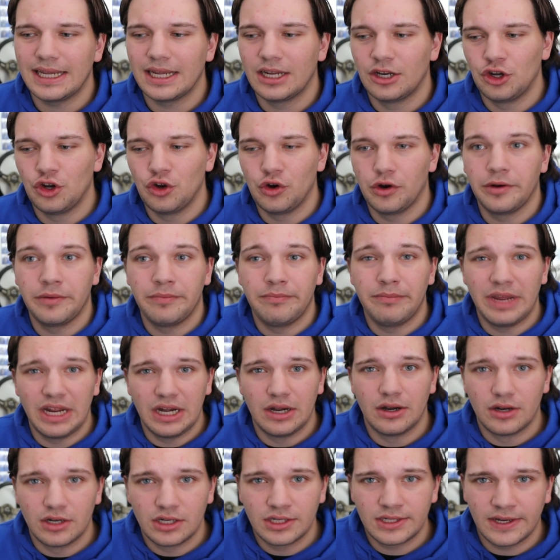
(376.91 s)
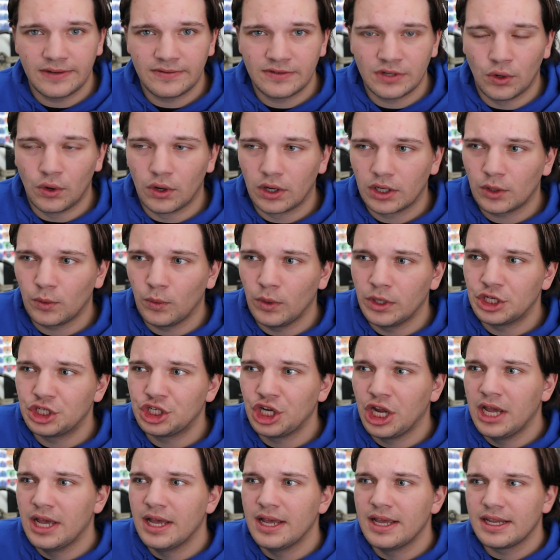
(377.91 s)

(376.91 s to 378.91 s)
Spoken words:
newton meters of torque, which